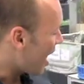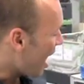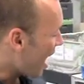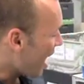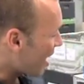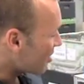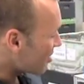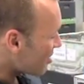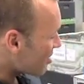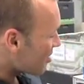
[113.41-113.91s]

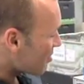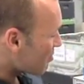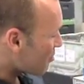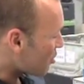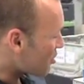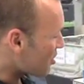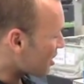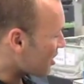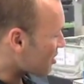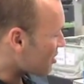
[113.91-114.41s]
Hence,
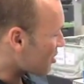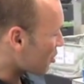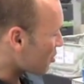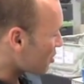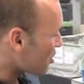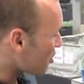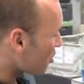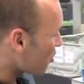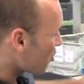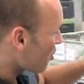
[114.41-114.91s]
Mercedes
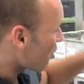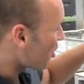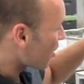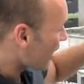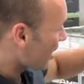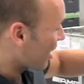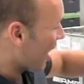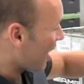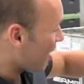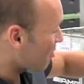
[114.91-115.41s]
also,
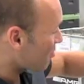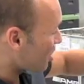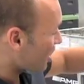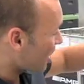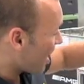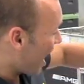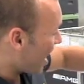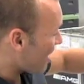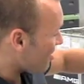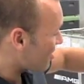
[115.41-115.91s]
and
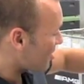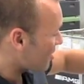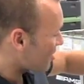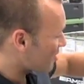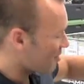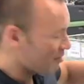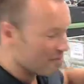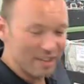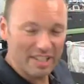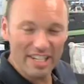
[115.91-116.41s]
AMG has
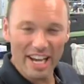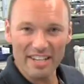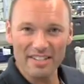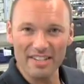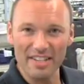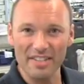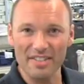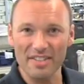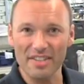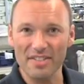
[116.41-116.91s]
this
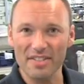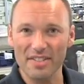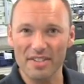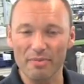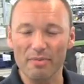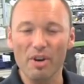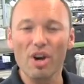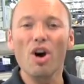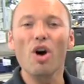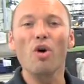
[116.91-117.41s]
fantastic system